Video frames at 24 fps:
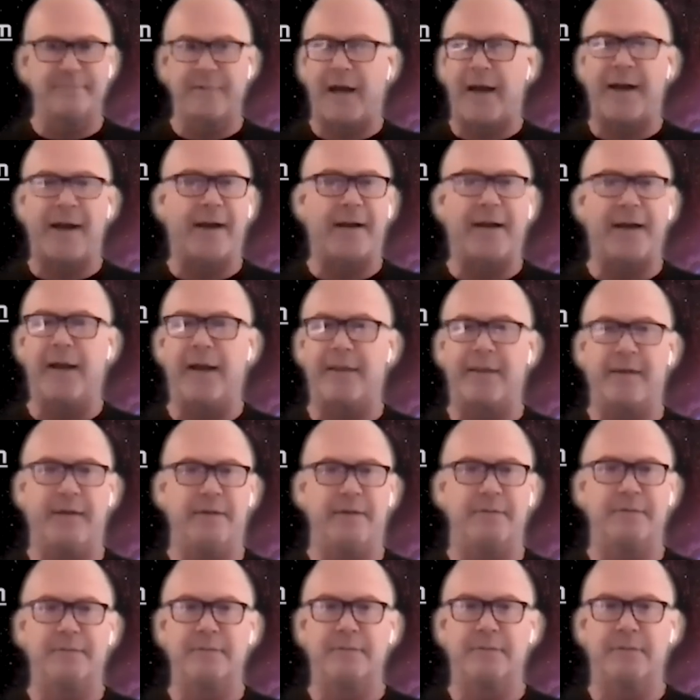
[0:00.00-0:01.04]
I got nothing,
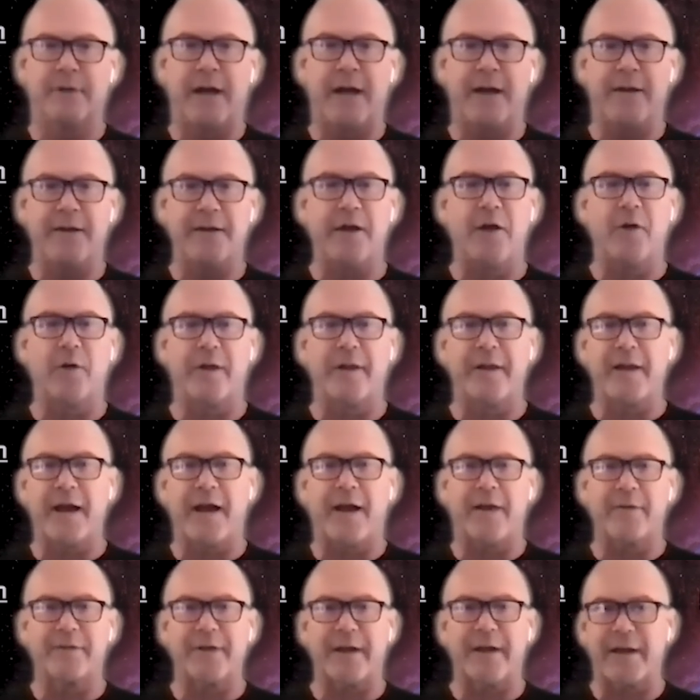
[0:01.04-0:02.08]
right? The only thing
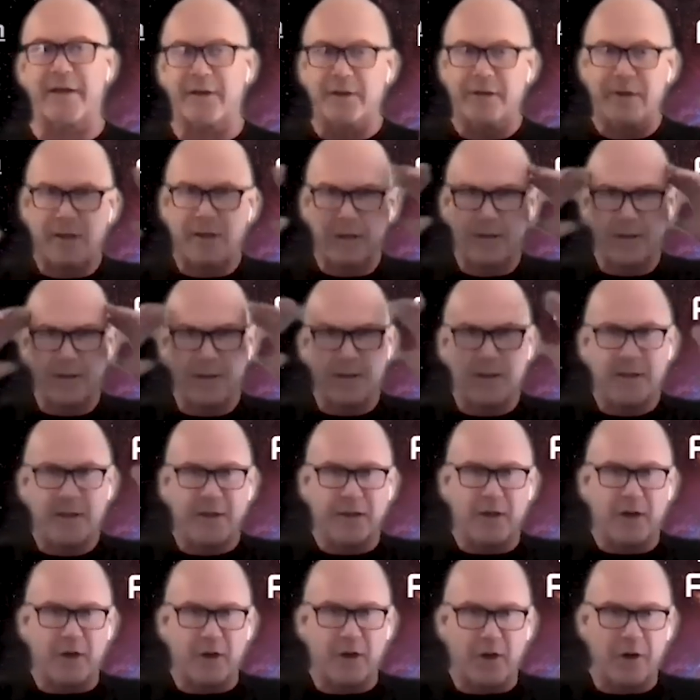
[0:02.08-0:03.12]
I was like,
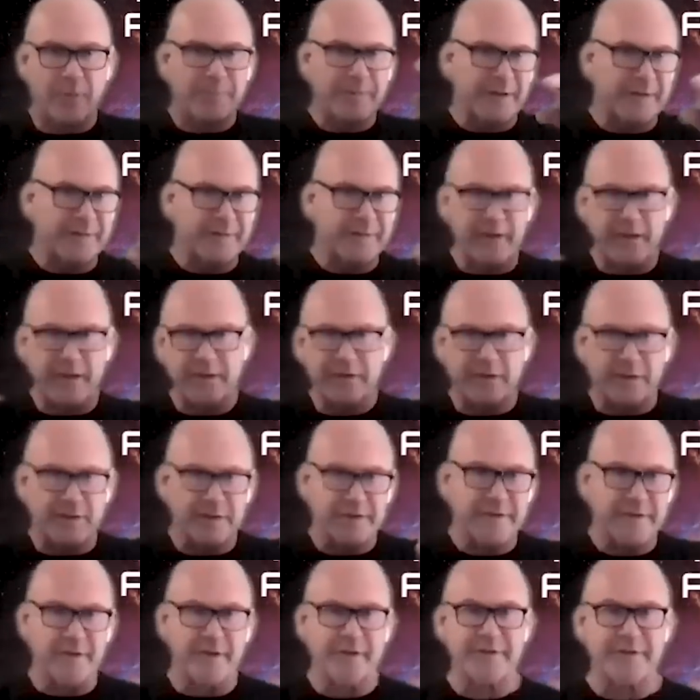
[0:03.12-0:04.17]
you know, hope this thing
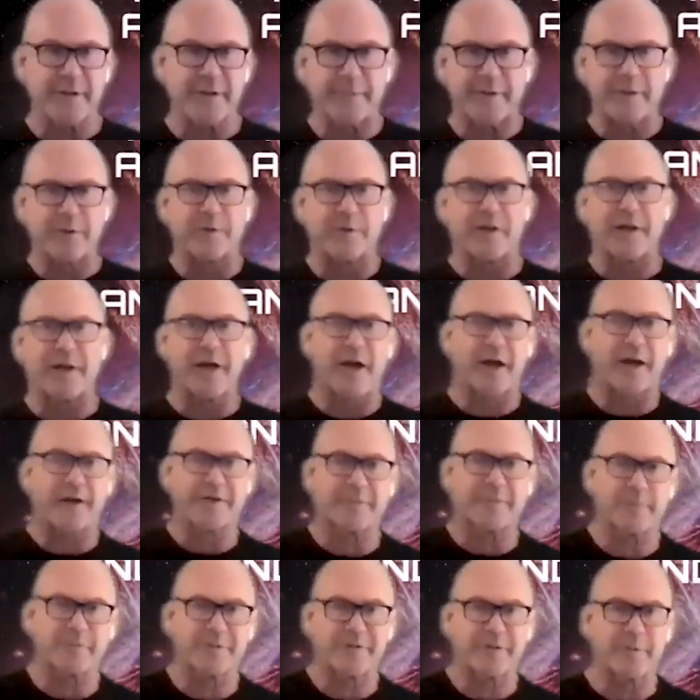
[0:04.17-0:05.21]
turns into something really
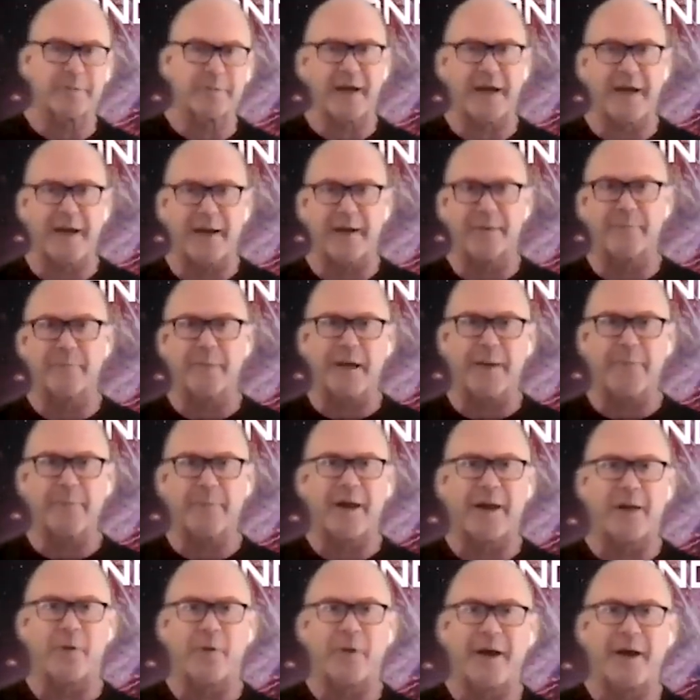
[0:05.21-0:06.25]
awesome someday. And
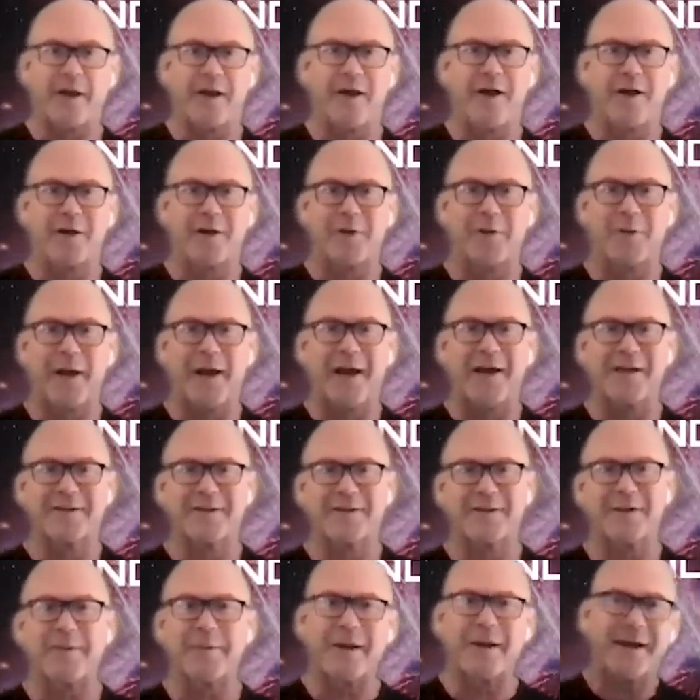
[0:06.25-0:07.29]
by the way, along the way,
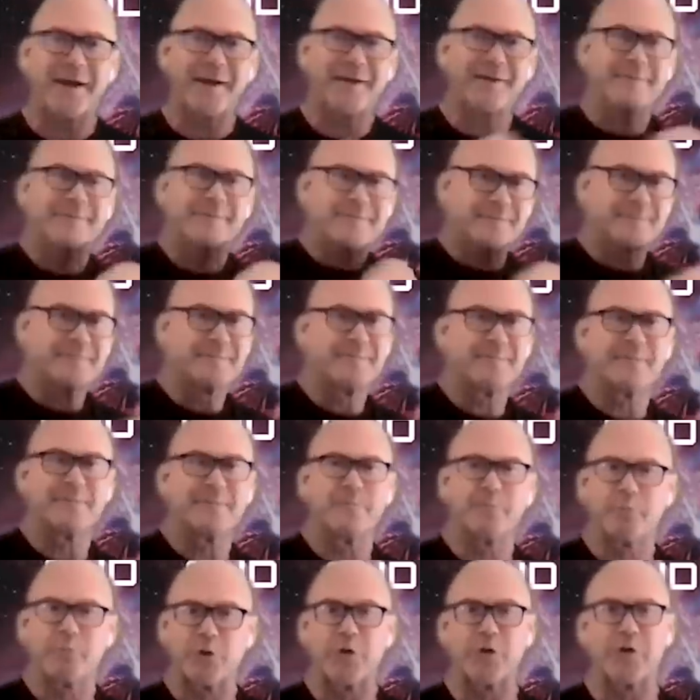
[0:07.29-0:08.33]
it's going to be
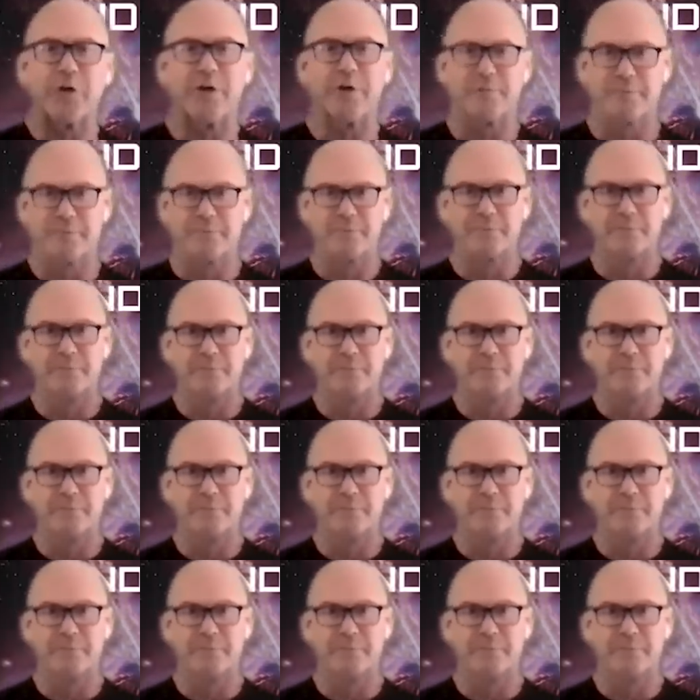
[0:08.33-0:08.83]
brutal.